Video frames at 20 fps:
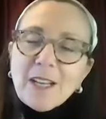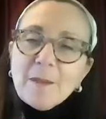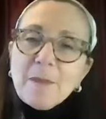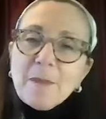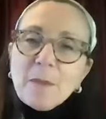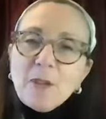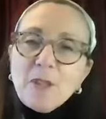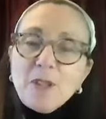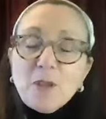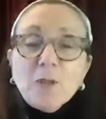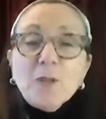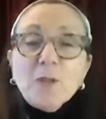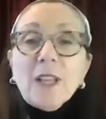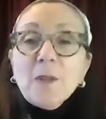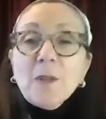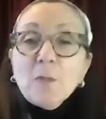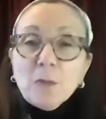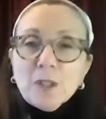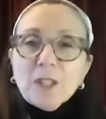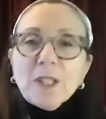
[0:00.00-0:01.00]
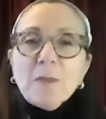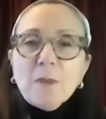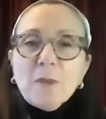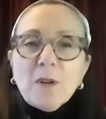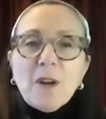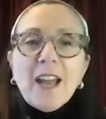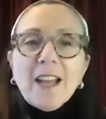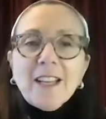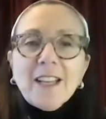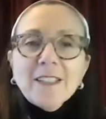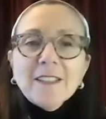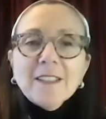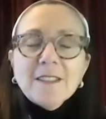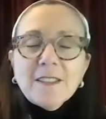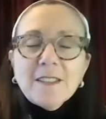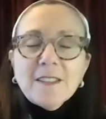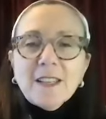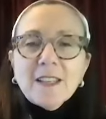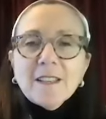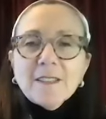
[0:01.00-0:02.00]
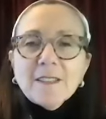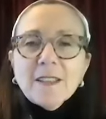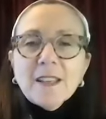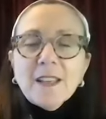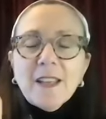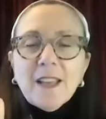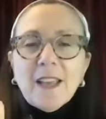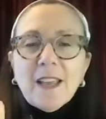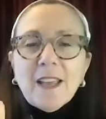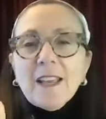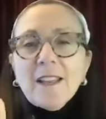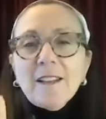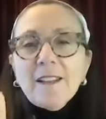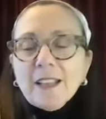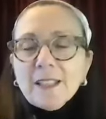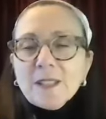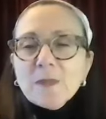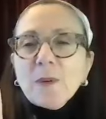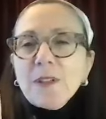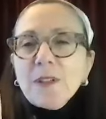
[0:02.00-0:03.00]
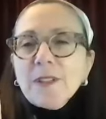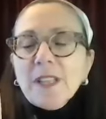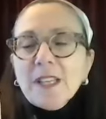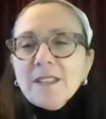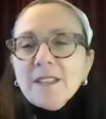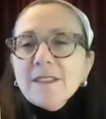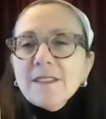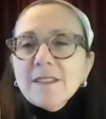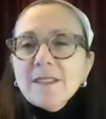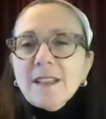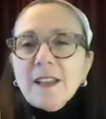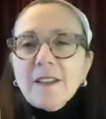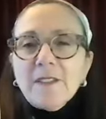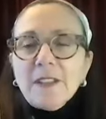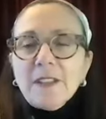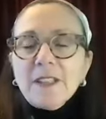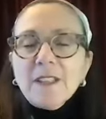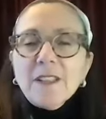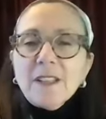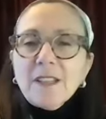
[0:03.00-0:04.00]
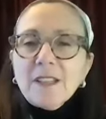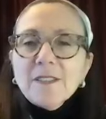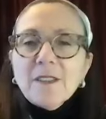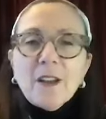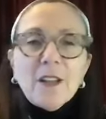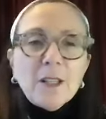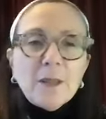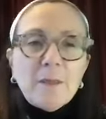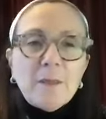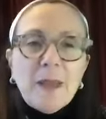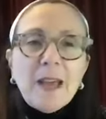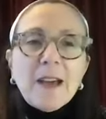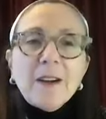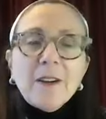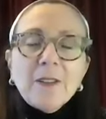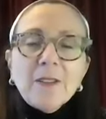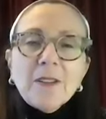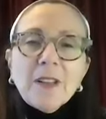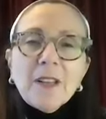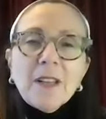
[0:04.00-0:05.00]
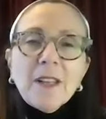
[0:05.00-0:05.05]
I mean, we do like really miraculous things, and that's what lesson 7 is all about.